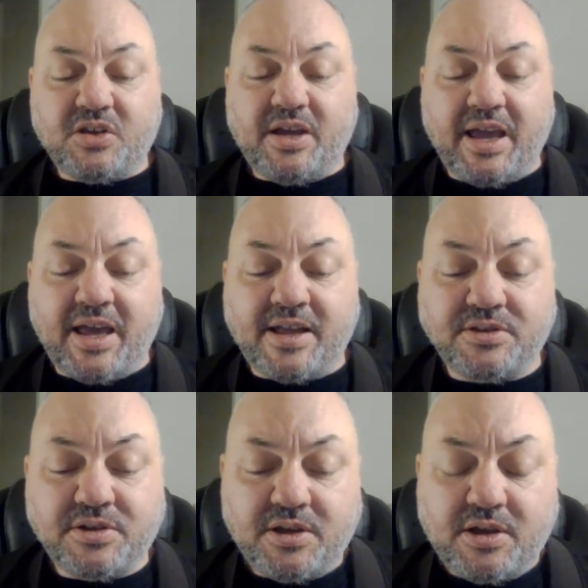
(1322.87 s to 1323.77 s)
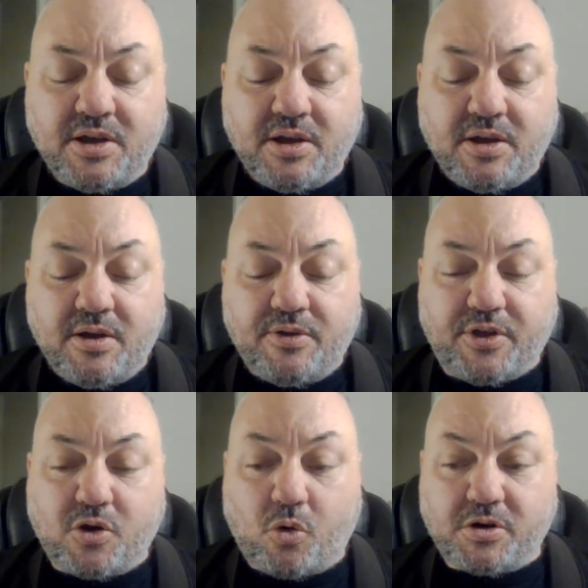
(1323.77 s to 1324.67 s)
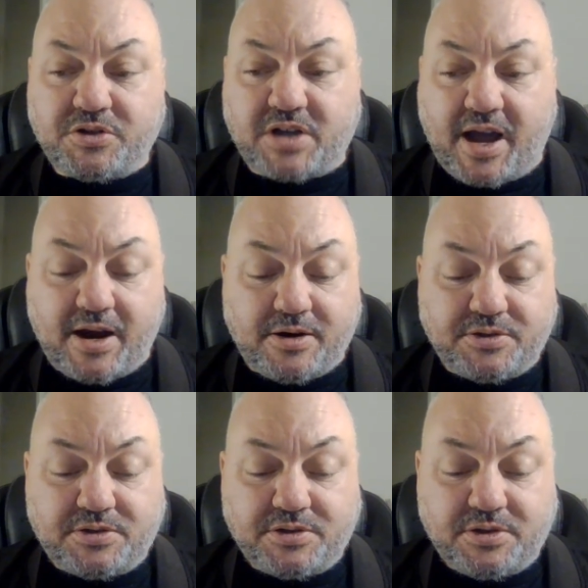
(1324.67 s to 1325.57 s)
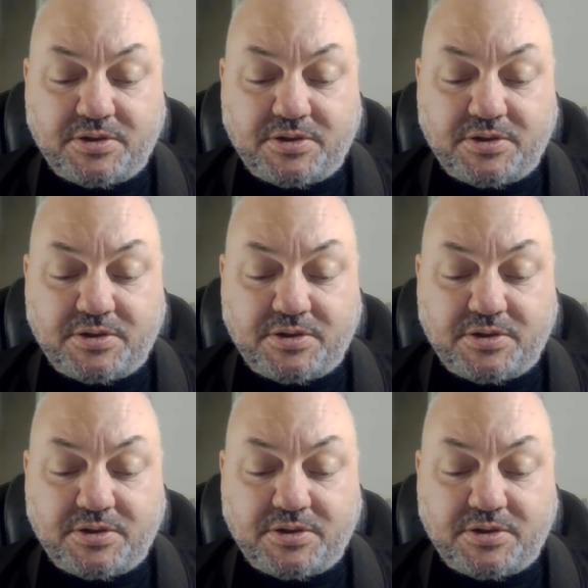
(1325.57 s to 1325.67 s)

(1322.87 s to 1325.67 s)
And the core desires